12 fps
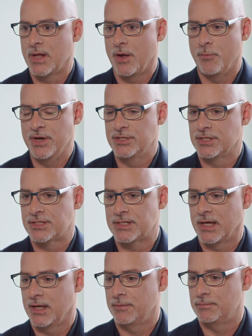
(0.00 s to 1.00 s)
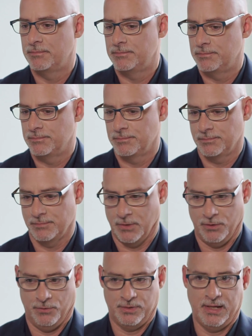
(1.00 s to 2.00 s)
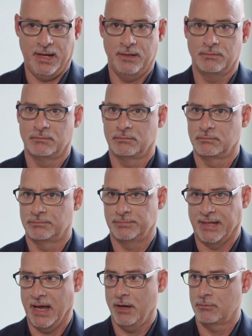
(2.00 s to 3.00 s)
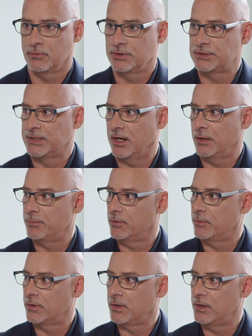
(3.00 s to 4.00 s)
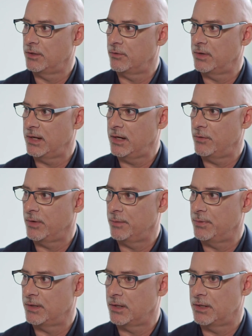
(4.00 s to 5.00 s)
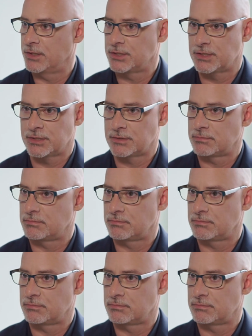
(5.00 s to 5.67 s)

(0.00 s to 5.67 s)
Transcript: we just said, okay, yeah, we're scared, but we're going to do it anyway because